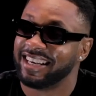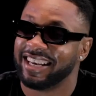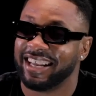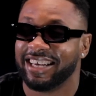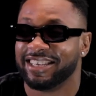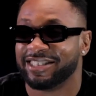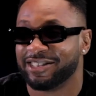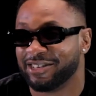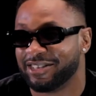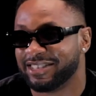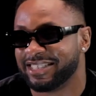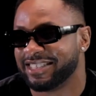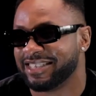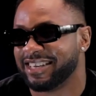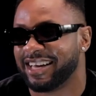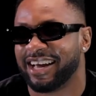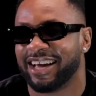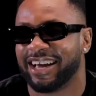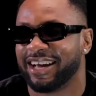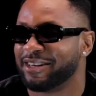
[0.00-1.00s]
Delay is not
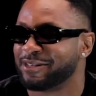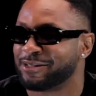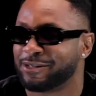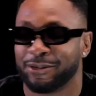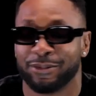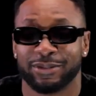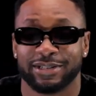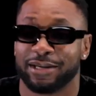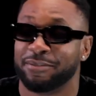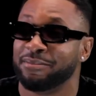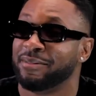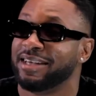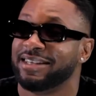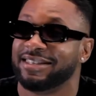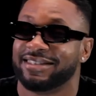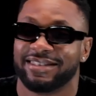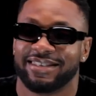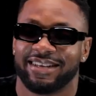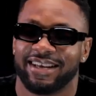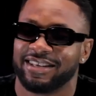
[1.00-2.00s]
denial, so it was
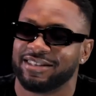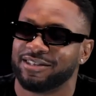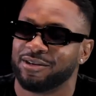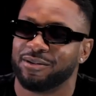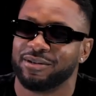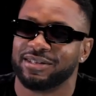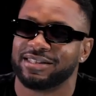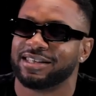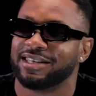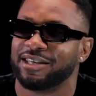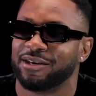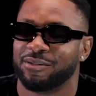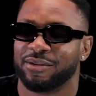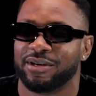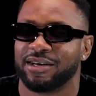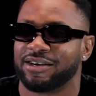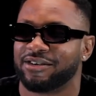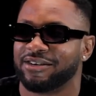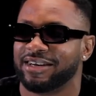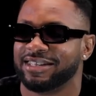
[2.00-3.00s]
amazing. Like, the whole internet
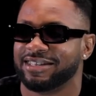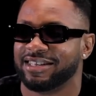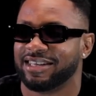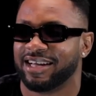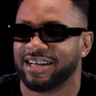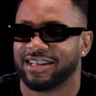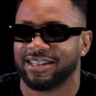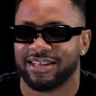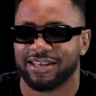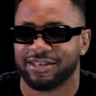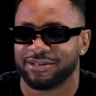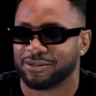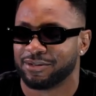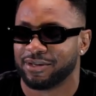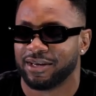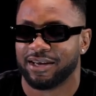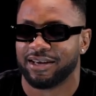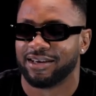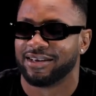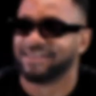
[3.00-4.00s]
went crazy that day, so
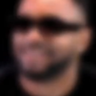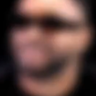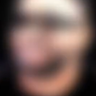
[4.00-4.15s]
yeah.